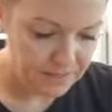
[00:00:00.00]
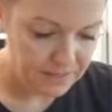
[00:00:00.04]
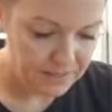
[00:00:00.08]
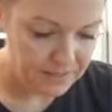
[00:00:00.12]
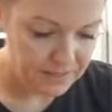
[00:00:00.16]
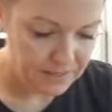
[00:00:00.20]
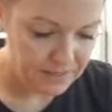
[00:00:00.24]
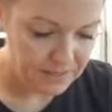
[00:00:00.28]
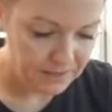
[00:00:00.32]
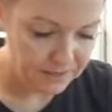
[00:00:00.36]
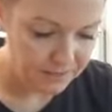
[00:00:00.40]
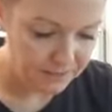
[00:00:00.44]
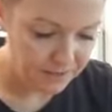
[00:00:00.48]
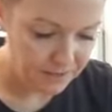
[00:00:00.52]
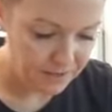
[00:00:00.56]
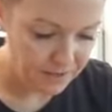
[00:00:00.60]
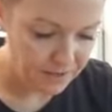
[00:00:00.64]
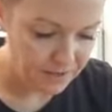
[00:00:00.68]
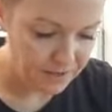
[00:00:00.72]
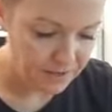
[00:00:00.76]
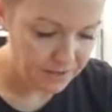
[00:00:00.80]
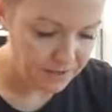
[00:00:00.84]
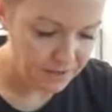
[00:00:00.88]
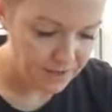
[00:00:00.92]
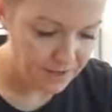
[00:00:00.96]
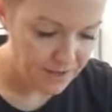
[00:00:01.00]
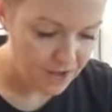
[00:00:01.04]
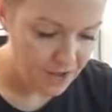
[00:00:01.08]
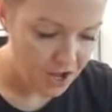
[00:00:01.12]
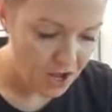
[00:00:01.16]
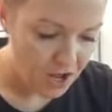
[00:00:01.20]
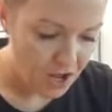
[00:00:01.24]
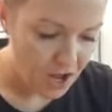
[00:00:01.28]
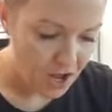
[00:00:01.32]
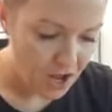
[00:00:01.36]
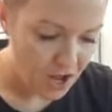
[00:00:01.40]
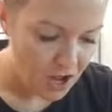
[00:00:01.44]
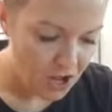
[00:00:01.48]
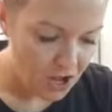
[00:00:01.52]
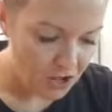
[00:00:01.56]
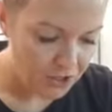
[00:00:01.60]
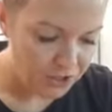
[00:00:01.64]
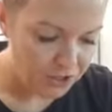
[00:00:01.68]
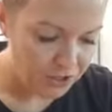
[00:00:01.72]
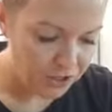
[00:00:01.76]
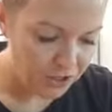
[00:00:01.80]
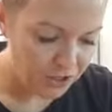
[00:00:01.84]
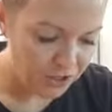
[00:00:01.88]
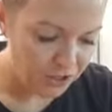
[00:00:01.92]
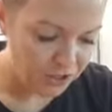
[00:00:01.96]
different
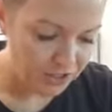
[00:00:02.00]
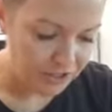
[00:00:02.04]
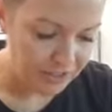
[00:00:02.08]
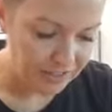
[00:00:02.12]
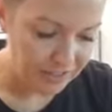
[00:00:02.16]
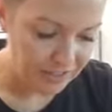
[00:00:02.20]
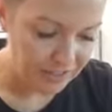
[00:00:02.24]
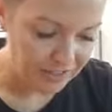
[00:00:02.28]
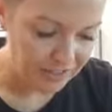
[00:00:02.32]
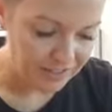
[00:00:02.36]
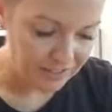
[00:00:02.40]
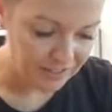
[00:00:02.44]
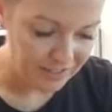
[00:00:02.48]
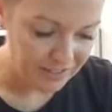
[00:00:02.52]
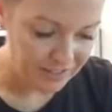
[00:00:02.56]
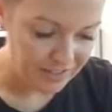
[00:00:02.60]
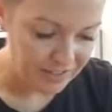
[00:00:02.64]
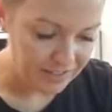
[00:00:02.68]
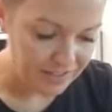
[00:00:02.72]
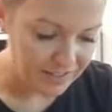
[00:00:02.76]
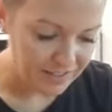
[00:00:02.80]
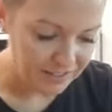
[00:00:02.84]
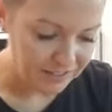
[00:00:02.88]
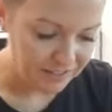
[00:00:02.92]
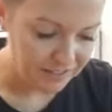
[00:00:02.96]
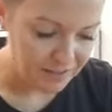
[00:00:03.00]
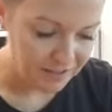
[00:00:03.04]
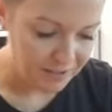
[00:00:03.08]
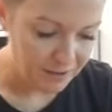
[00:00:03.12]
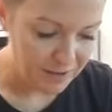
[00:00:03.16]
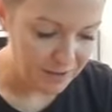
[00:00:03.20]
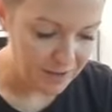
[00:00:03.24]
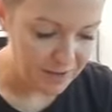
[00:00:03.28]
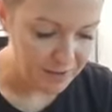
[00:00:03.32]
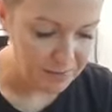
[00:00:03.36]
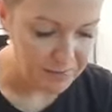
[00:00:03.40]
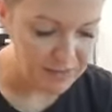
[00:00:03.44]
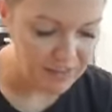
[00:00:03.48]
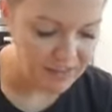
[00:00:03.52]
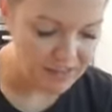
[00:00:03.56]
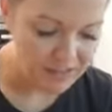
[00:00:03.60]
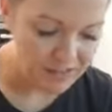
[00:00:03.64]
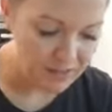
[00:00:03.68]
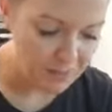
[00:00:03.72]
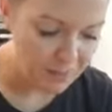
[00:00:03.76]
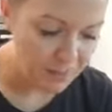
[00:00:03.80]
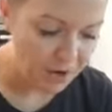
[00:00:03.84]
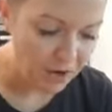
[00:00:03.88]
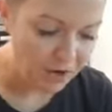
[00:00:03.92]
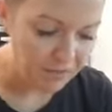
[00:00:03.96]
alternatives and different ways. I mean, this is
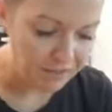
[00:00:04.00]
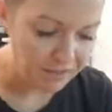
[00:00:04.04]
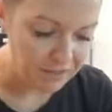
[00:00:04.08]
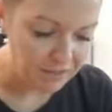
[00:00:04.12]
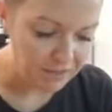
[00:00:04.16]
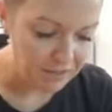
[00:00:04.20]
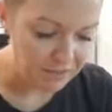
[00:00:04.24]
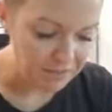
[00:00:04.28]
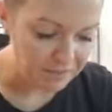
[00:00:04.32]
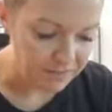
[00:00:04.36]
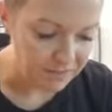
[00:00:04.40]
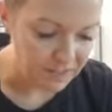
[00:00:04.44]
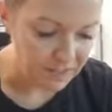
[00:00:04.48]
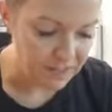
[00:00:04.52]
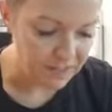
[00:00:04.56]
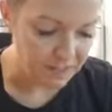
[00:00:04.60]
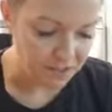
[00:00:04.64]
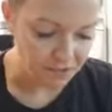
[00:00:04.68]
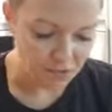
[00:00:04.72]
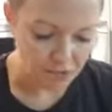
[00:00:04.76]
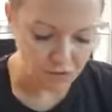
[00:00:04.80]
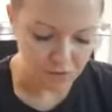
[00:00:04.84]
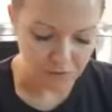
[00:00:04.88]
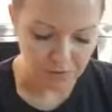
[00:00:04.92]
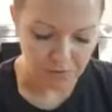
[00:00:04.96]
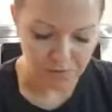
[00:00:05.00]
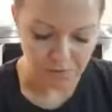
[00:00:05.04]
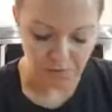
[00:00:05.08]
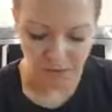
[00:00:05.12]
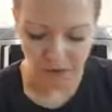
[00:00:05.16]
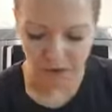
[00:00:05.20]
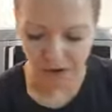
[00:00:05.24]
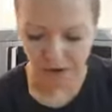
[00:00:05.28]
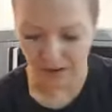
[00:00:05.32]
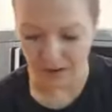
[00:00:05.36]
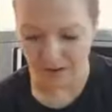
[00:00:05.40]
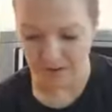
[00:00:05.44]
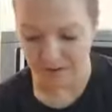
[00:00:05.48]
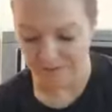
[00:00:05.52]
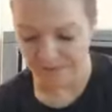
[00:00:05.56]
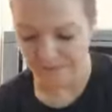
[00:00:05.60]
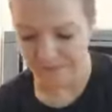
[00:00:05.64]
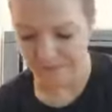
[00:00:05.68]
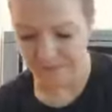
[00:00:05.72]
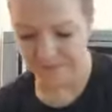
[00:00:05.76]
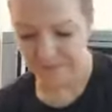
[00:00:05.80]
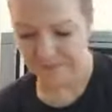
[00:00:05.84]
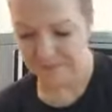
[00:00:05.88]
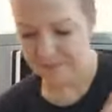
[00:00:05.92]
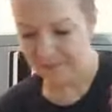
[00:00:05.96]
a perfect vehicle for
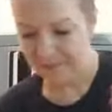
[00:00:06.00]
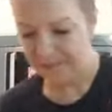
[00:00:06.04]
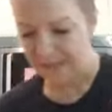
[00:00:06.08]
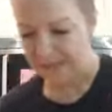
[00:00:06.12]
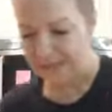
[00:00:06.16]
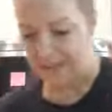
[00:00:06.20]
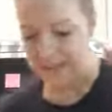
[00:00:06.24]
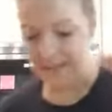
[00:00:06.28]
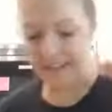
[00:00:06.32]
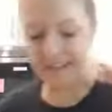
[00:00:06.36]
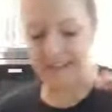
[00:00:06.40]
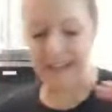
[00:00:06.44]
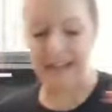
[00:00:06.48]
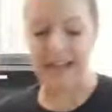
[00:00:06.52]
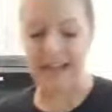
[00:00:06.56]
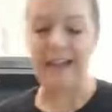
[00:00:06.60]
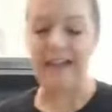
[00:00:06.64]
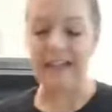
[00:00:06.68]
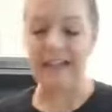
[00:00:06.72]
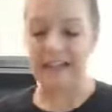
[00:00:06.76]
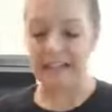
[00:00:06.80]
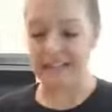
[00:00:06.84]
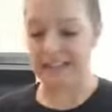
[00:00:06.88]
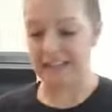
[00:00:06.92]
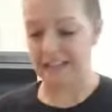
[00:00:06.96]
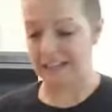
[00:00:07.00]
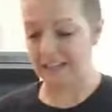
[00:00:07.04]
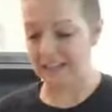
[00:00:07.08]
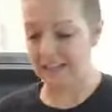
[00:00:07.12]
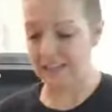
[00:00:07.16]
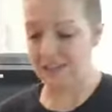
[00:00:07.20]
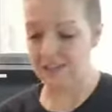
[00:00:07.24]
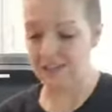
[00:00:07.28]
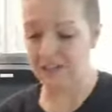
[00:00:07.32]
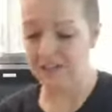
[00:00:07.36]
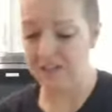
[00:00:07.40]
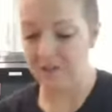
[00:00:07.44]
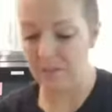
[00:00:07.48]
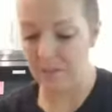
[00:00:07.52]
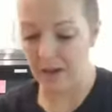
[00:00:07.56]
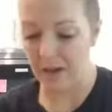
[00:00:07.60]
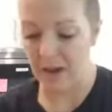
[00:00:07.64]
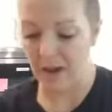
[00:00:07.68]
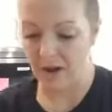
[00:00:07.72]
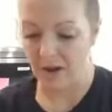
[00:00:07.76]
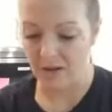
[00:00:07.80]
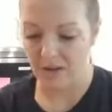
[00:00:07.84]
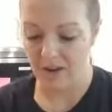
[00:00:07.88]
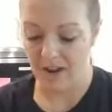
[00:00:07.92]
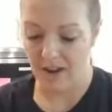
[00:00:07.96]
anything, just
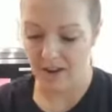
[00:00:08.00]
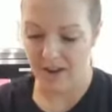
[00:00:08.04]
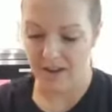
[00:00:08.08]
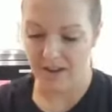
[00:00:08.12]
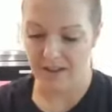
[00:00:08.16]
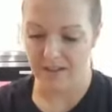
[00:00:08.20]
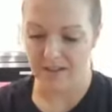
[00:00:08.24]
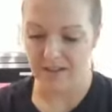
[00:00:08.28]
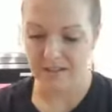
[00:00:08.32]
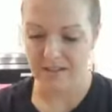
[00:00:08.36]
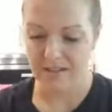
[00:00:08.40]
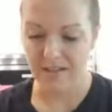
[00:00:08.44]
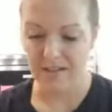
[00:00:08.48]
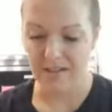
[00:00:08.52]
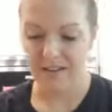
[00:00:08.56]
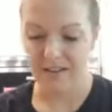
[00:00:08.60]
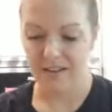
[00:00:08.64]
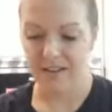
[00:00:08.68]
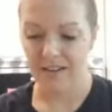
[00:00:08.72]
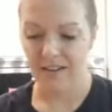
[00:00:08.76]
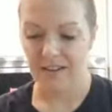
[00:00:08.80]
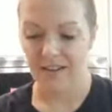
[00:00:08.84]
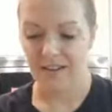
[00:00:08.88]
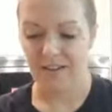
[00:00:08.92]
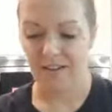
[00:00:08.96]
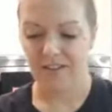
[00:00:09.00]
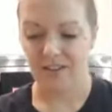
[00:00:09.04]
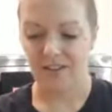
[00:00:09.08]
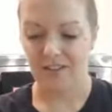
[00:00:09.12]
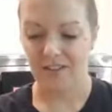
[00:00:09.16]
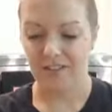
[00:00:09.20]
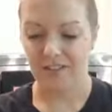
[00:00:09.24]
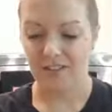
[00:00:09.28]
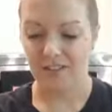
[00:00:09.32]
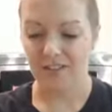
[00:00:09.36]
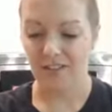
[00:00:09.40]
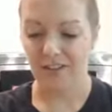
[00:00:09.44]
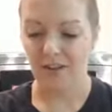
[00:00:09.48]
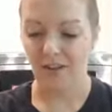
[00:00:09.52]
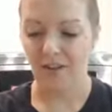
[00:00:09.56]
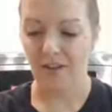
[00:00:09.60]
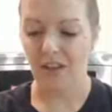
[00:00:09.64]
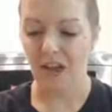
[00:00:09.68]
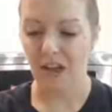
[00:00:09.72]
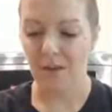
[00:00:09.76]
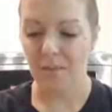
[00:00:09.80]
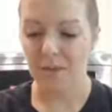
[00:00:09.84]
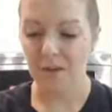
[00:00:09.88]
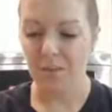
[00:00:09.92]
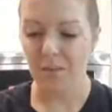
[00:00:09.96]
about. And just, you know, a
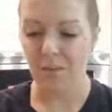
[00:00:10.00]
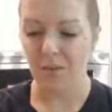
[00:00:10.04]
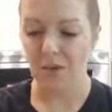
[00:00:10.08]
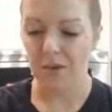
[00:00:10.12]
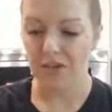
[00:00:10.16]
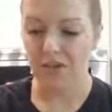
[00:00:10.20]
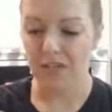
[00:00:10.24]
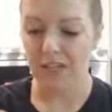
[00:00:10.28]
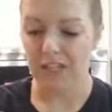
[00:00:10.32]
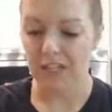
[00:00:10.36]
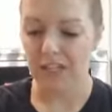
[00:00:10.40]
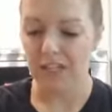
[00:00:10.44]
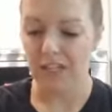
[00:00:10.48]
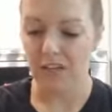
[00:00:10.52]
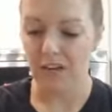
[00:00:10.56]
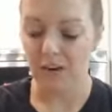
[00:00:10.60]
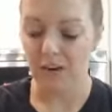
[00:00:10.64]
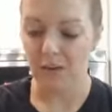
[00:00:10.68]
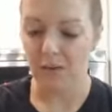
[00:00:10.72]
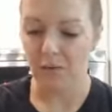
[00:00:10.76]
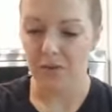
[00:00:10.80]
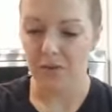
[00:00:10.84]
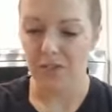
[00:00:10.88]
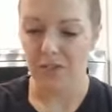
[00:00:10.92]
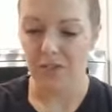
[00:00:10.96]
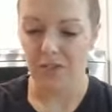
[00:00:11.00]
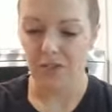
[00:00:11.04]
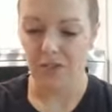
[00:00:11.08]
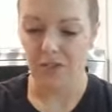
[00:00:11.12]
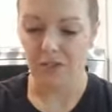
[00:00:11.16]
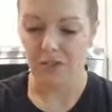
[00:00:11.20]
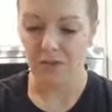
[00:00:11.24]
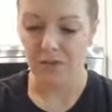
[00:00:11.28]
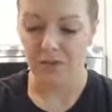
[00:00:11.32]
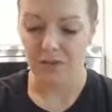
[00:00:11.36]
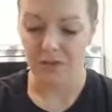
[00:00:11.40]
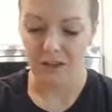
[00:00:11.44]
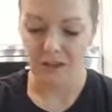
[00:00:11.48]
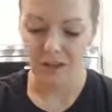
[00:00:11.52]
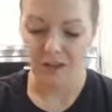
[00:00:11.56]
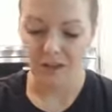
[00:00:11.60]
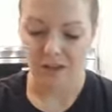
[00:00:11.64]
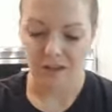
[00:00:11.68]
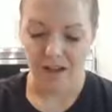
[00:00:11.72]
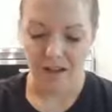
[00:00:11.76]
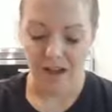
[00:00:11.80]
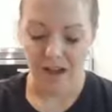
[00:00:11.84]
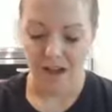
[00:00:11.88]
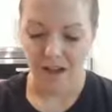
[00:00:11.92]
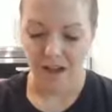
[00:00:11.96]
lot of people on keto, once you,
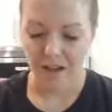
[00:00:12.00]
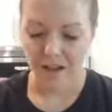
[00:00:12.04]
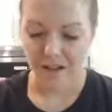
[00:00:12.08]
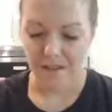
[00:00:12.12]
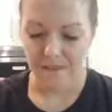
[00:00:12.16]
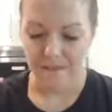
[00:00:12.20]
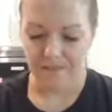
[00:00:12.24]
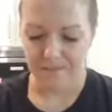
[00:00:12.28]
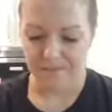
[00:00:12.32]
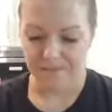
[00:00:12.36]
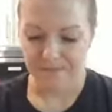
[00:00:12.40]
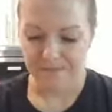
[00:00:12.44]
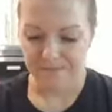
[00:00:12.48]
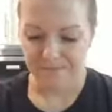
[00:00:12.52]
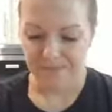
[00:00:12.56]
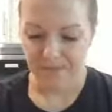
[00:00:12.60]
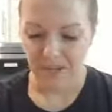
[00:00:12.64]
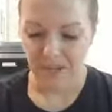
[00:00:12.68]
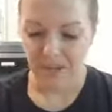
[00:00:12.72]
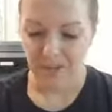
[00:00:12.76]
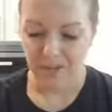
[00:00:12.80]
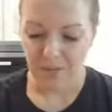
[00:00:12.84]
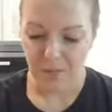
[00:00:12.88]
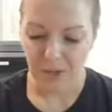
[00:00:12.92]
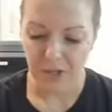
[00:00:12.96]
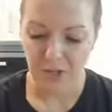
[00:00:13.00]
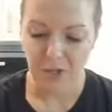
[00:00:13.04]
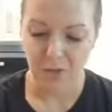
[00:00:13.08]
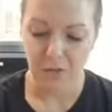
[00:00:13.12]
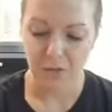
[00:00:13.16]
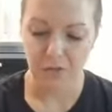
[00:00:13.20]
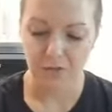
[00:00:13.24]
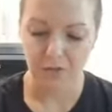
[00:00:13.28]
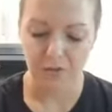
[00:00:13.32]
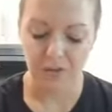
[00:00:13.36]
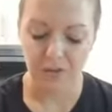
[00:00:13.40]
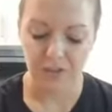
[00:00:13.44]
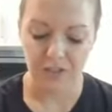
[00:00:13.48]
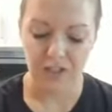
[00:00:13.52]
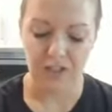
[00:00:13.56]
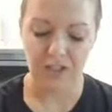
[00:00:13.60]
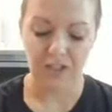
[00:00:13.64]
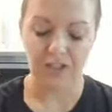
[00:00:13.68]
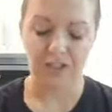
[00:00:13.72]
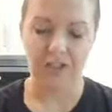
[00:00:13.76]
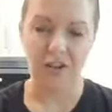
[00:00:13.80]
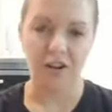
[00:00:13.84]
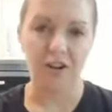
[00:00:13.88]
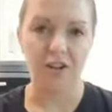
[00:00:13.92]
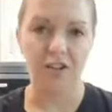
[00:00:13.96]
especially when you're first getting
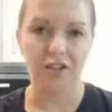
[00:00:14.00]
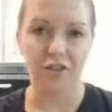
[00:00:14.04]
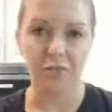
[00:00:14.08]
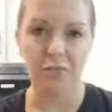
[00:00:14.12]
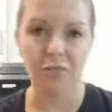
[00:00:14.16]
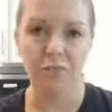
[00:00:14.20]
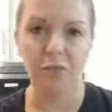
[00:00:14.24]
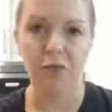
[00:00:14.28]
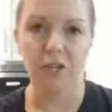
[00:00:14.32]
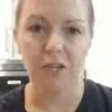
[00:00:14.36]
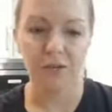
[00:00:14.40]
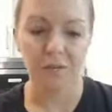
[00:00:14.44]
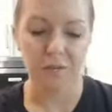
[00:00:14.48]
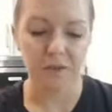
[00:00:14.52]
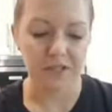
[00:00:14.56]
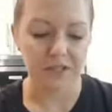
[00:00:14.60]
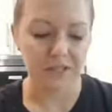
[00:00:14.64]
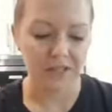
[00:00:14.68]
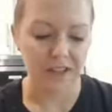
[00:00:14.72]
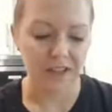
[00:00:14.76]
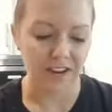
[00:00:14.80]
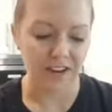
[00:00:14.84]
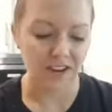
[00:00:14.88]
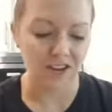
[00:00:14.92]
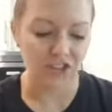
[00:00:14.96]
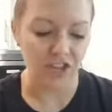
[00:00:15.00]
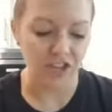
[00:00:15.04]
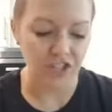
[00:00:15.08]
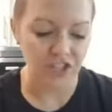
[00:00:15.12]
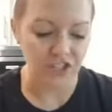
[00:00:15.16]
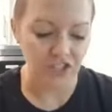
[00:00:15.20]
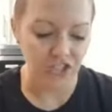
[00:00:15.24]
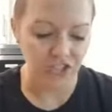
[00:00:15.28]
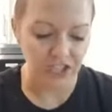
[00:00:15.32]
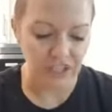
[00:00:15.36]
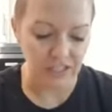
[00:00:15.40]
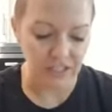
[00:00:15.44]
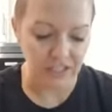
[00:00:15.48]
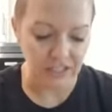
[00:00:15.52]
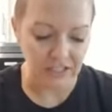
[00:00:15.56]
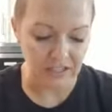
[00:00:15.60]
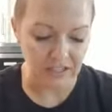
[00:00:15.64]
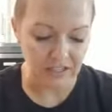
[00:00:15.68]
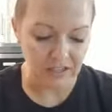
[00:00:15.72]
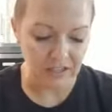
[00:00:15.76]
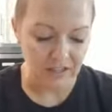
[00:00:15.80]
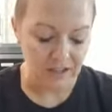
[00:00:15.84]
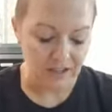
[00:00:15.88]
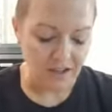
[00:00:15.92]
started, you really miss that crunchy